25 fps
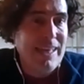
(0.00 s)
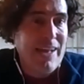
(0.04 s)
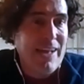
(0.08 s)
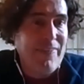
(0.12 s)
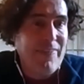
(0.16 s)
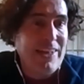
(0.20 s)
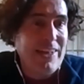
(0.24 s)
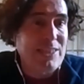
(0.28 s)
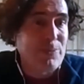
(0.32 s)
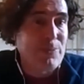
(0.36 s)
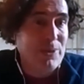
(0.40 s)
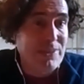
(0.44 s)
And
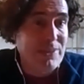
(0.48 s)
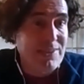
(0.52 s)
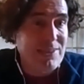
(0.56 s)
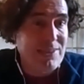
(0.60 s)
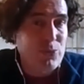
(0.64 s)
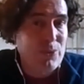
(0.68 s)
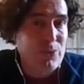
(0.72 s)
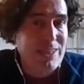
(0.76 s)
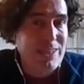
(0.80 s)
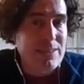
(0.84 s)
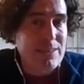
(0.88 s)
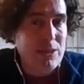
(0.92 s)
that's where the
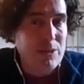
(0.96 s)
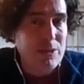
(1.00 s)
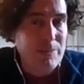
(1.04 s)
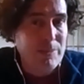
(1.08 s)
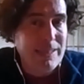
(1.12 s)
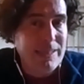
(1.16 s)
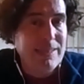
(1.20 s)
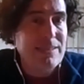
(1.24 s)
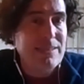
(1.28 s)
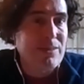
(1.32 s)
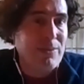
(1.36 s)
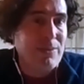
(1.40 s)
streaks come
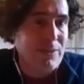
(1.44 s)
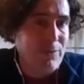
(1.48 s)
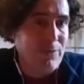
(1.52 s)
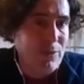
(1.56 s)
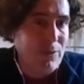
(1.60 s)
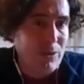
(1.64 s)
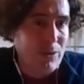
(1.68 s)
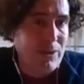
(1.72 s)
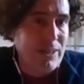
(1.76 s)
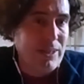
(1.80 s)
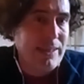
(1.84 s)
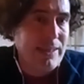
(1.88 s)
in. So if
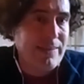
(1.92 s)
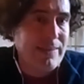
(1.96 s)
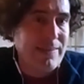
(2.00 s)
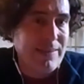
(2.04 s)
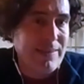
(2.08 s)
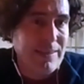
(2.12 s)
you look at